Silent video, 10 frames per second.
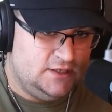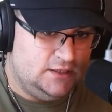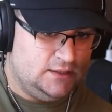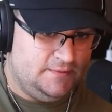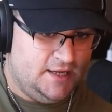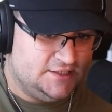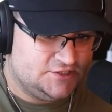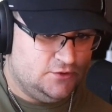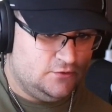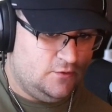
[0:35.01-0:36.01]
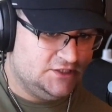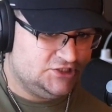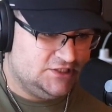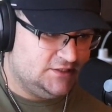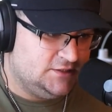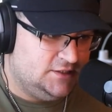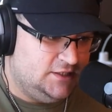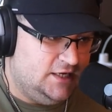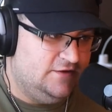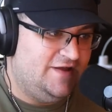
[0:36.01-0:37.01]
Let me ask you a question.
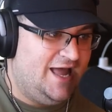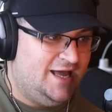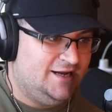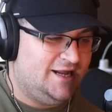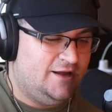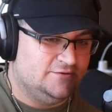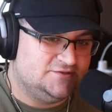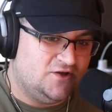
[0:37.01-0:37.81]
If ad accounts